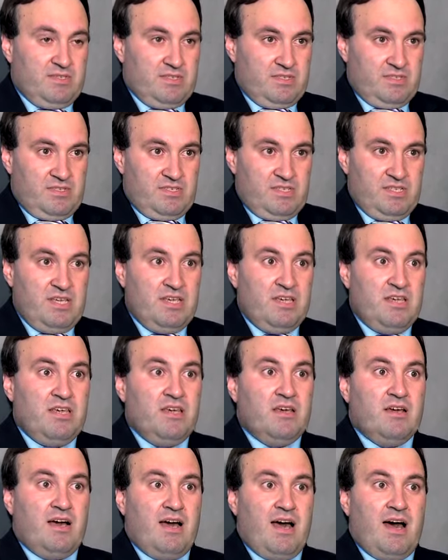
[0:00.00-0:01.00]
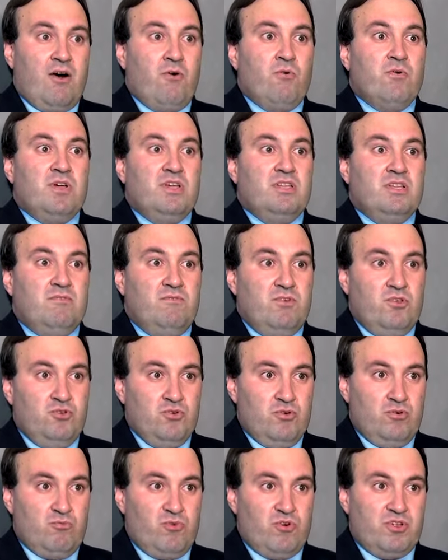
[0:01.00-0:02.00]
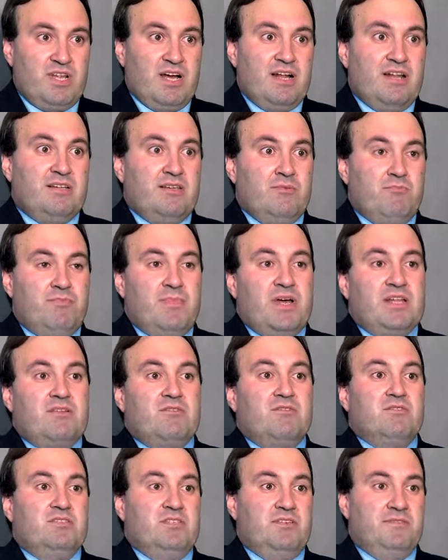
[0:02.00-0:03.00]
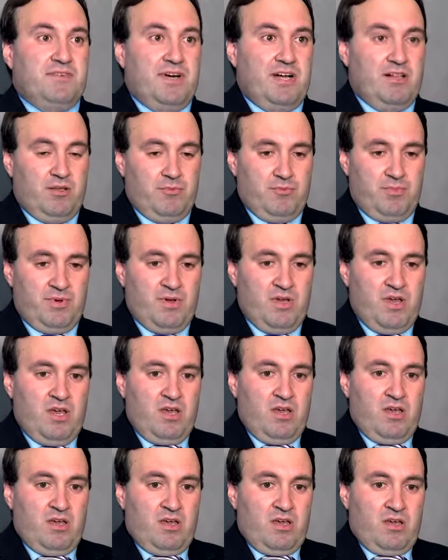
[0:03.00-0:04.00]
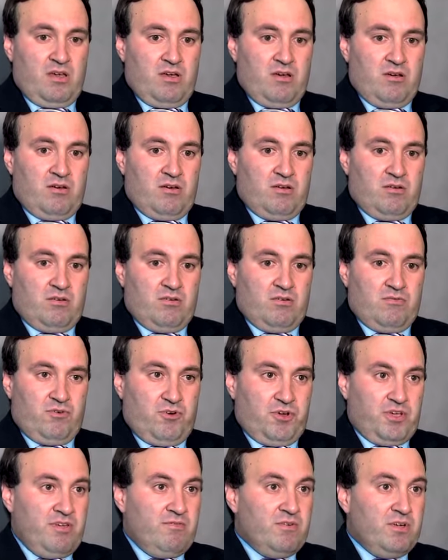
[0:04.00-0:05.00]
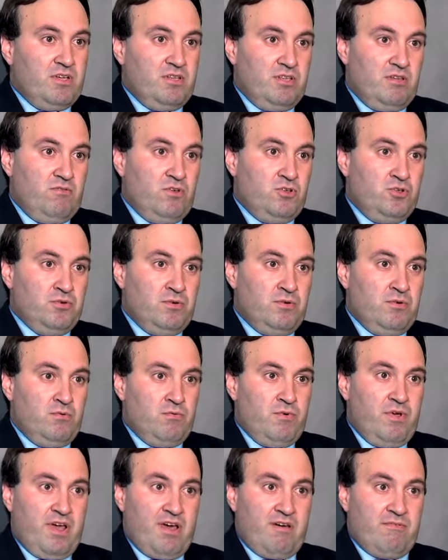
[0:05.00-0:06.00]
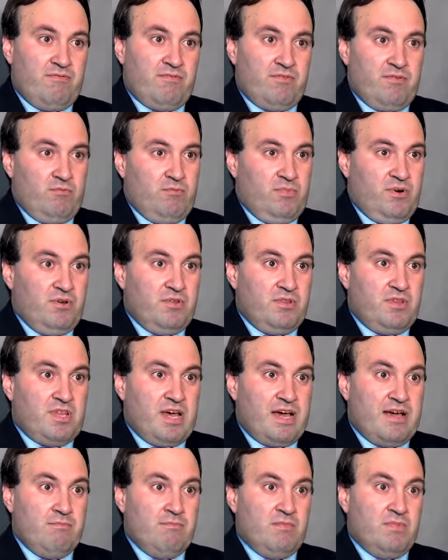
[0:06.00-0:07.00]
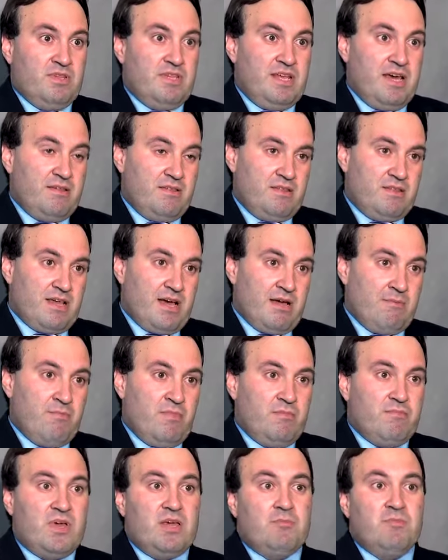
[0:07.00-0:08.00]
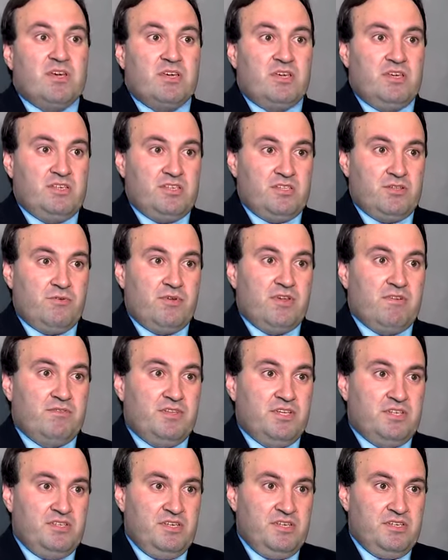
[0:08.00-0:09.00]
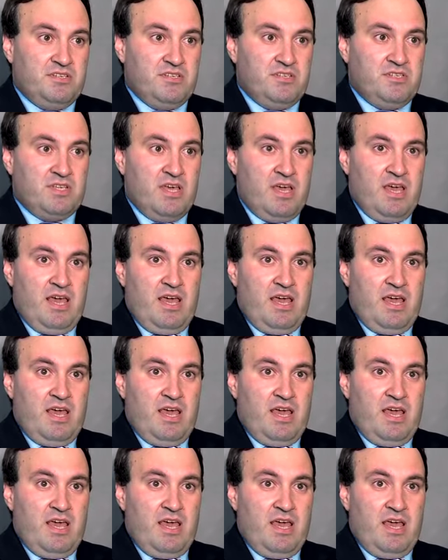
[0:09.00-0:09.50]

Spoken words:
see how individual mortality patterns develop. For a given individual, we have birth time, death time, maybe a history of diseases,